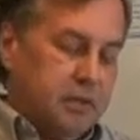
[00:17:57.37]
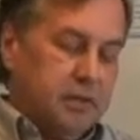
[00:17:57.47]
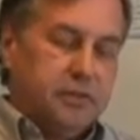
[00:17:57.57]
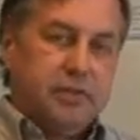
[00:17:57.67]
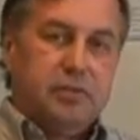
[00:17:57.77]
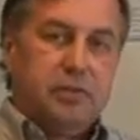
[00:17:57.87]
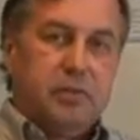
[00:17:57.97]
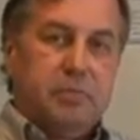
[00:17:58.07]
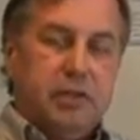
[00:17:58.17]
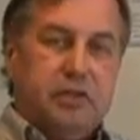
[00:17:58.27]
sensor to
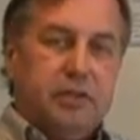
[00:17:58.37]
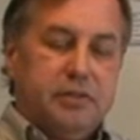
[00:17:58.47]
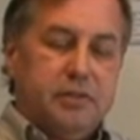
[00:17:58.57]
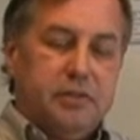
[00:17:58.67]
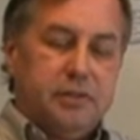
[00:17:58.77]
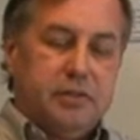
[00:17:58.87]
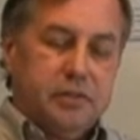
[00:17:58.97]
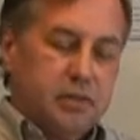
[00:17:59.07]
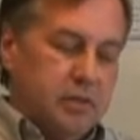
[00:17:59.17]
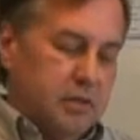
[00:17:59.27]
bit distances.
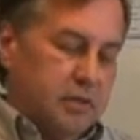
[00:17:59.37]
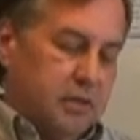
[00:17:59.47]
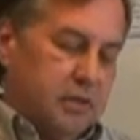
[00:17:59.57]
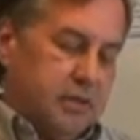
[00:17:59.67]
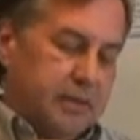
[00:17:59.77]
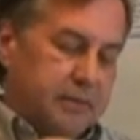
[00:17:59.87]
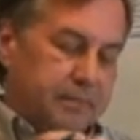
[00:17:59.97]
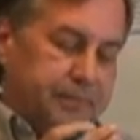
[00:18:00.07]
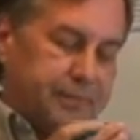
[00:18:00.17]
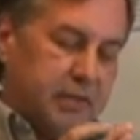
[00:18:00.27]

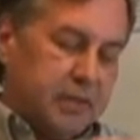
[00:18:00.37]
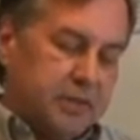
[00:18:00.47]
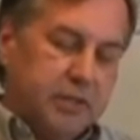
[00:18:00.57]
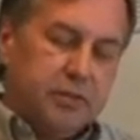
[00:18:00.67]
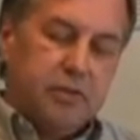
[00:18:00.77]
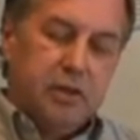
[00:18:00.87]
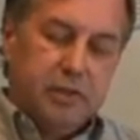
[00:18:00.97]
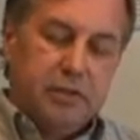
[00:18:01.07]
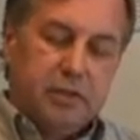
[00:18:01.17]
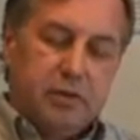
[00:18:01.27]
The things are all
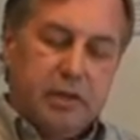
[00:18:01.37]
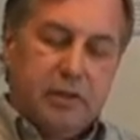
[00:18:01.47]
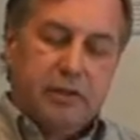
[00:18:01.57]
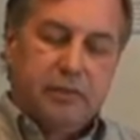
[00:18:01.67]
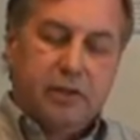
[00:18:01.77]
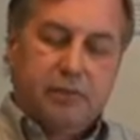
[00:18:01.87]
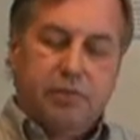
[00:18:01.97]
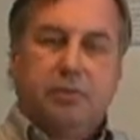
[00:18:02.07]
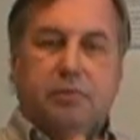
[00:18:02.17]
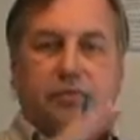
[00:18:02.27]
integrated. Like, say if
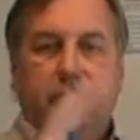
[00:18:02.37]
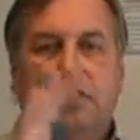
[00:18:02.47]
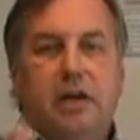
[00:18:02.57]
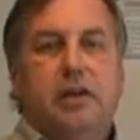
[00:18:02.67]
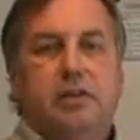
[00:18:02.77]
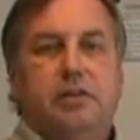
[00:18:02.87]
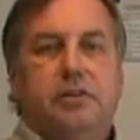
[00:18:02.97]
you're calculating